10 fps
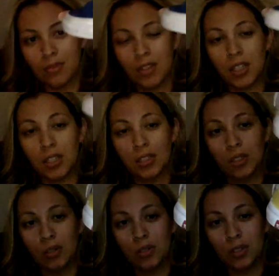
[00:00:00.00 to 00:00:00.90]
They're
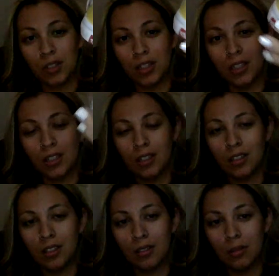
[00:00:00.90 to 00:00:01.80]
so dirty,
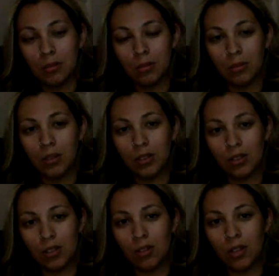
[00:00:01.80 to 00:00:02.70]
but they're
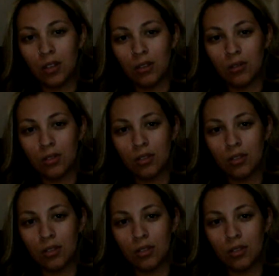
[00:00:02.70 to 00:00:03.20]
so cute.